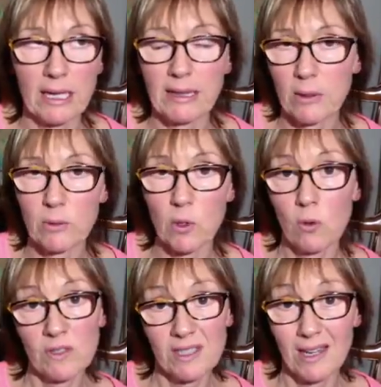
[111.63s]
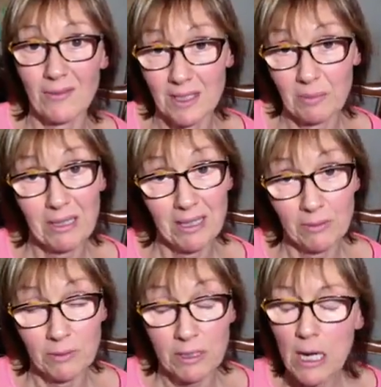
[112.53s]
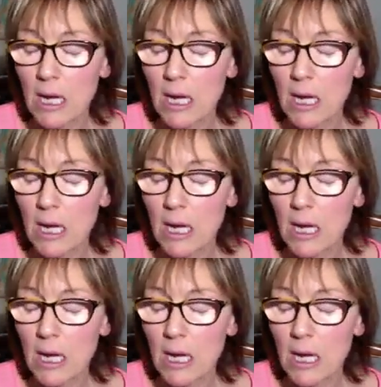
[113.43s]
I think it was over 70 pounds.